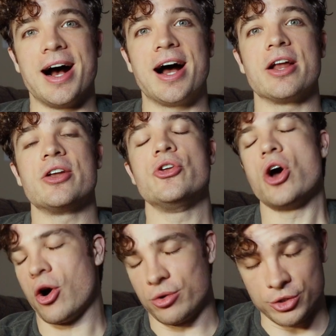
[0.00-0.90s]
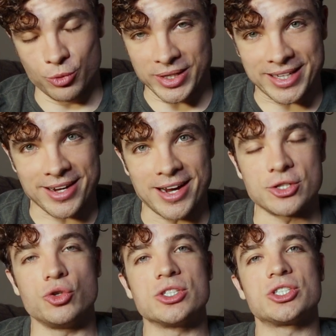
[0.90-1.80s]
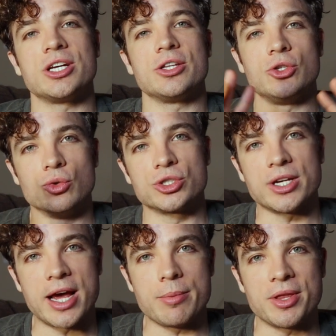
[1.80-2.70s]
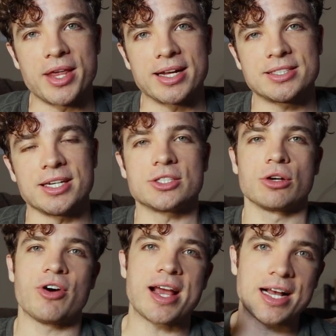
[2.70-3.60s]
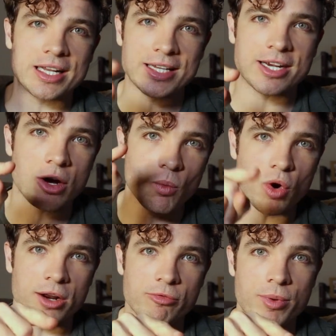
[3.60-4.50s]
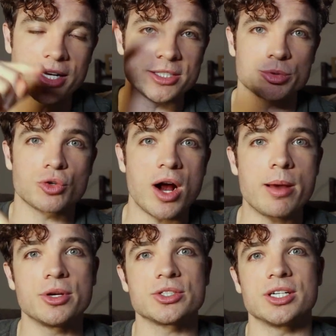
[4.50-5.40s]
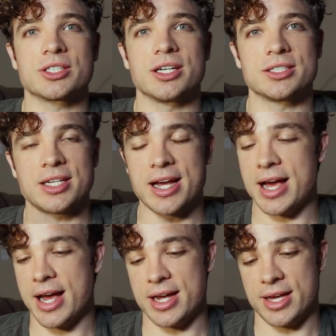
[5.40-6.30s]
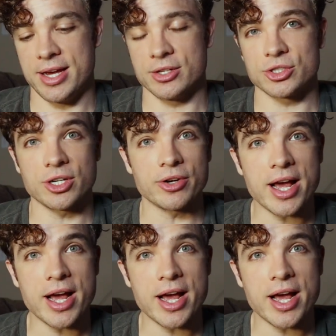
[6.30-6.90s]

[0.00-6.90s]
No, you really can't. You can see the username and that's it. So if I click on one of my subscribers, it's gonna say, hey, here's their